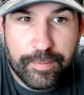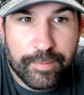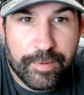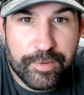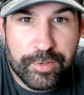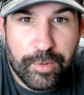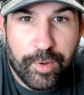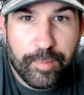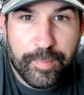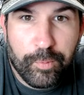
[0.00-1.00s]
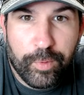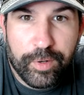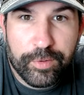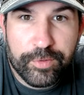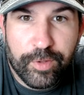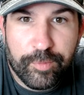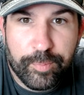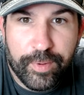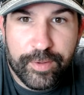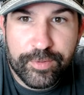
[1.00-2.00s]
and show all my weird soft
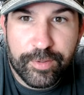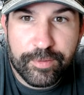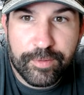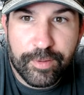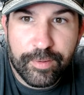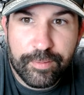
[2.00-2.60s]
plastics that